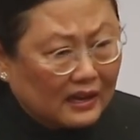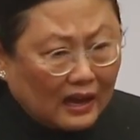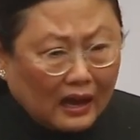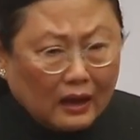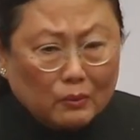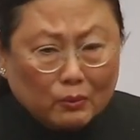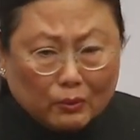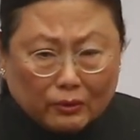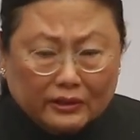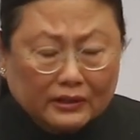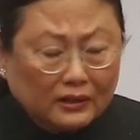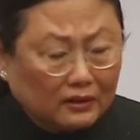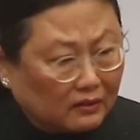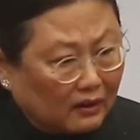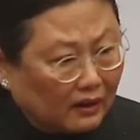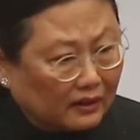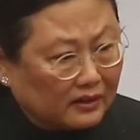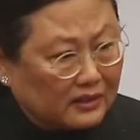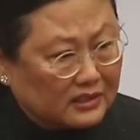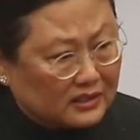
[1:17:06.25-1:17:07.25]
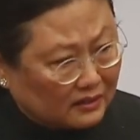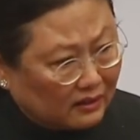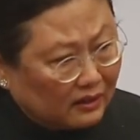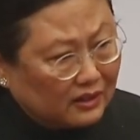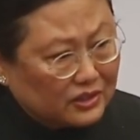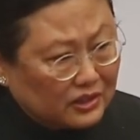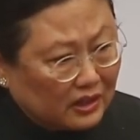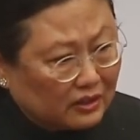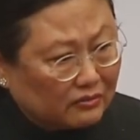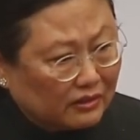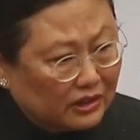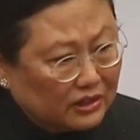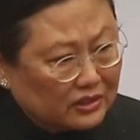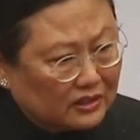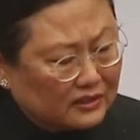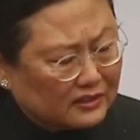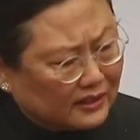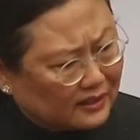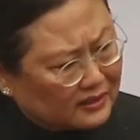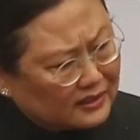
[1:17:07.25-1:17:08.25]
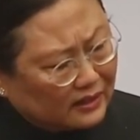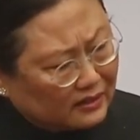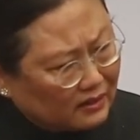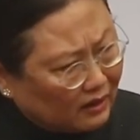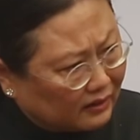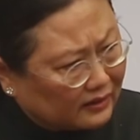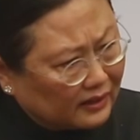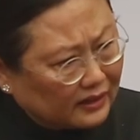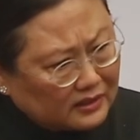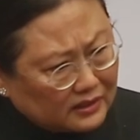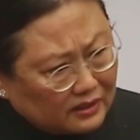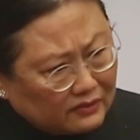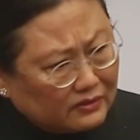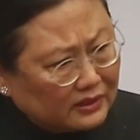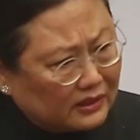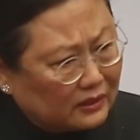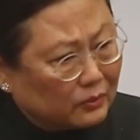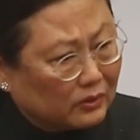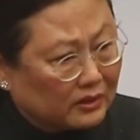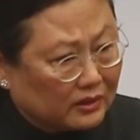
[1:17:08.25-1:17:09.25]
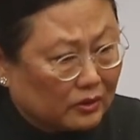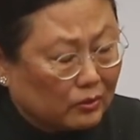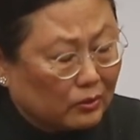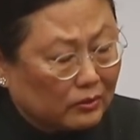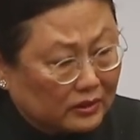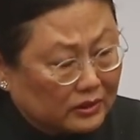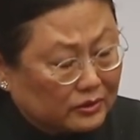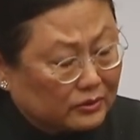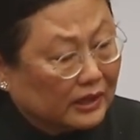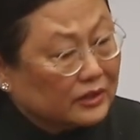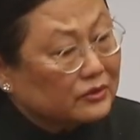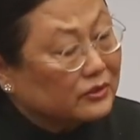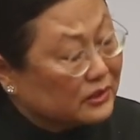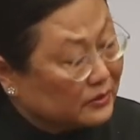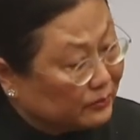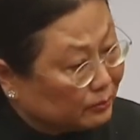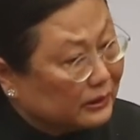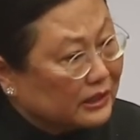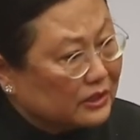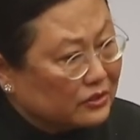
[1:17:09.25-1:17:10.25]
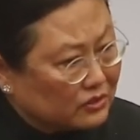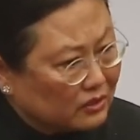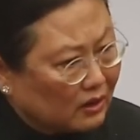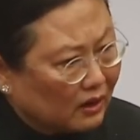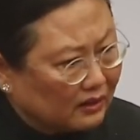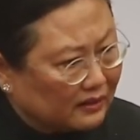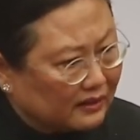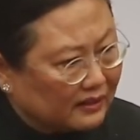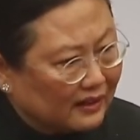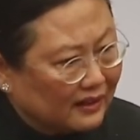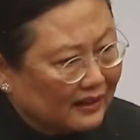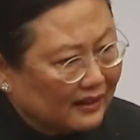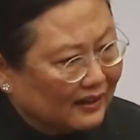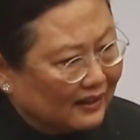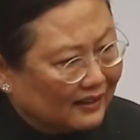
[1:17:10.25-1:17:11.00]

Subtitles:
I worry a lot, because in our generation, there's that connectivity with the older generation is pretty solid.